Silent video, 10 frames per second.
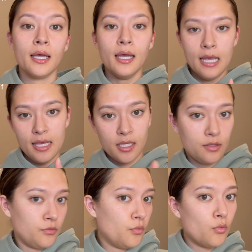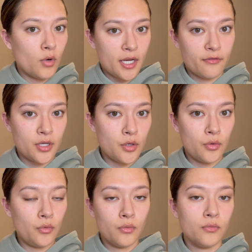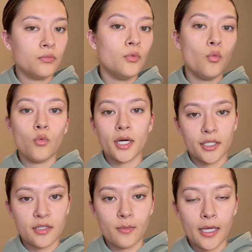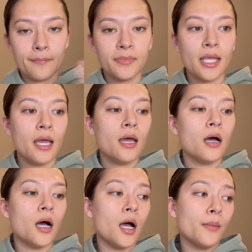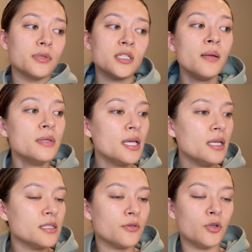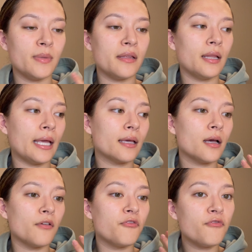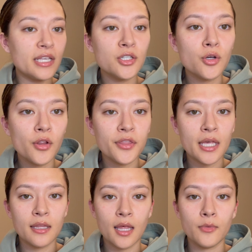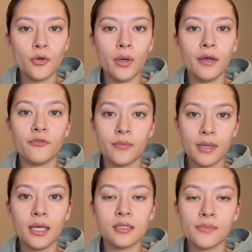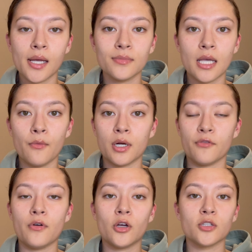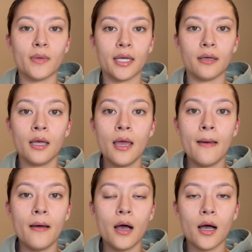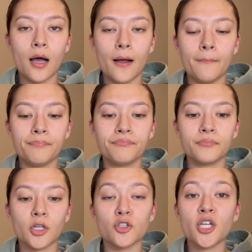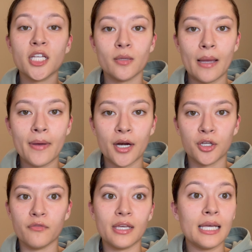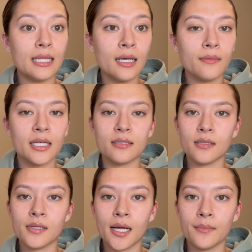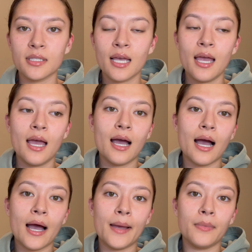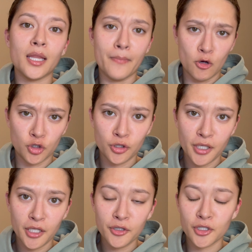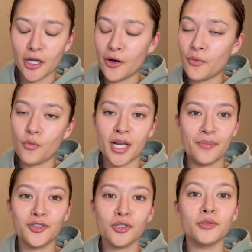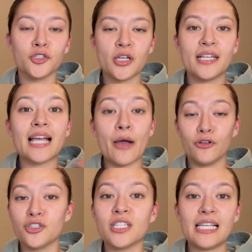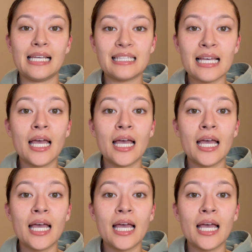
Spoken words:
and then whatever you want it to be. Some days it would be like a physical thing that I'm doing. For me, sometimes I want to focus my or changing my pattern of eating, because sometimes I'm an emotional eater, so when I'm super stressed I will just eat